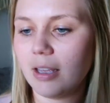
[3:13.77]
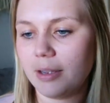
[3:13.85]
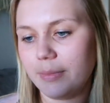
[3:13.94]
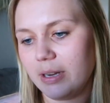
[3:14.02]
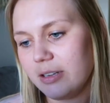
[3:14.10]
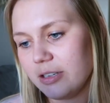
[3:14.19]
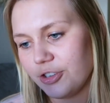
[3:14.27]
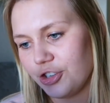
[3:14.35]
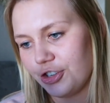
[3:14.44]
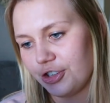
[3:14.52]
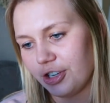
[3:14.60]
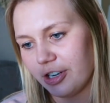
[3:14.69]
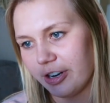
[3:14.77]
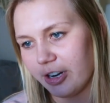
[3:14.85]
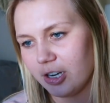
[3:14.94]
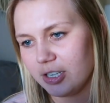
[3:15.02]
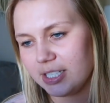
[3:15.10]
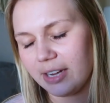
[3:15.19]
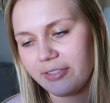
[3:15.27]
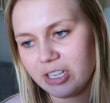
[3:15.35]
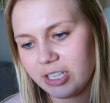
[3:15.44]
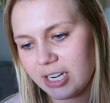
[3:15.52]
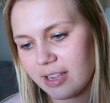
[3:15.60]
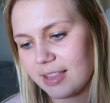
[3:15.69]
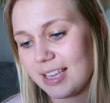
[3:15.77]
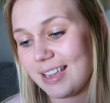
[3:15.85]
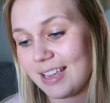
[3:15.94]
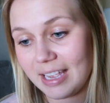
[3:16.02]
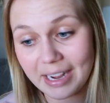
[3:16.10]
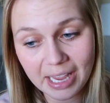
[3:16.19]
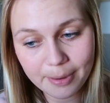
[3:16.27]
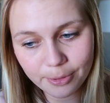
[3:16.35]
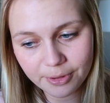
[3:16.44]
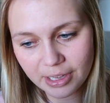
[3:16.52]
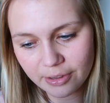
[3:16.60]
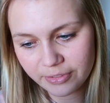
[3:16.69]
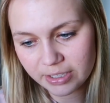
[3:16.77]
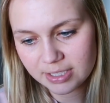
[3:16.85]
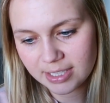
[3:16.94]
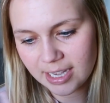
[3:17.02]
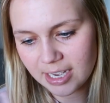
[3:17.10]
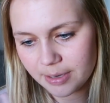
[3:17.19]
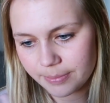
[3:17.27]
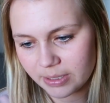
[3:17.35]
I'm not sure, definitely nothing in April that fits that,